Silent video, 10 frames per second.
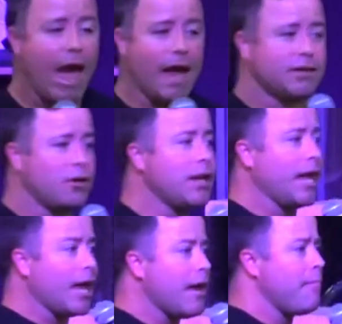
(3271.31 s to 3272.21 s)
And it's not
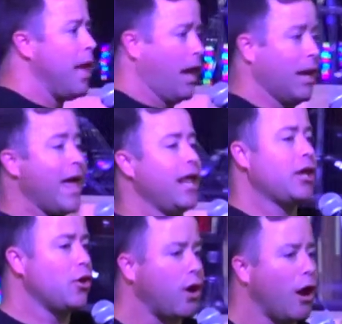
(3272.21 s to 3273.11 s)
Him letting
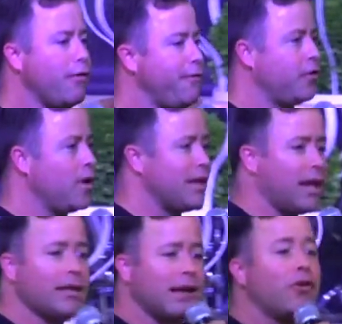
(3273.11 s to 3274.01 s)
you go through it.
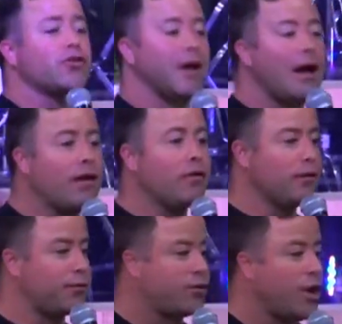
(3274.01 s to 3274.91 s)
It is
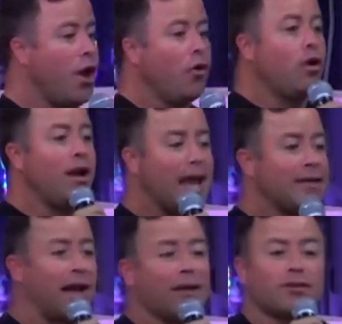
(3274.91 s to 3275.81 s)
ourselves who
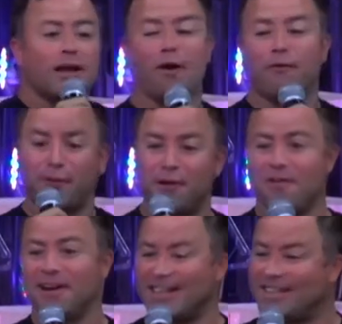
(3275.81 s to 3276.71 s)
lets us go
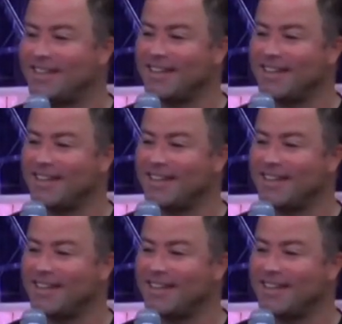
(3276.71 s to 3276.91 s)
through it.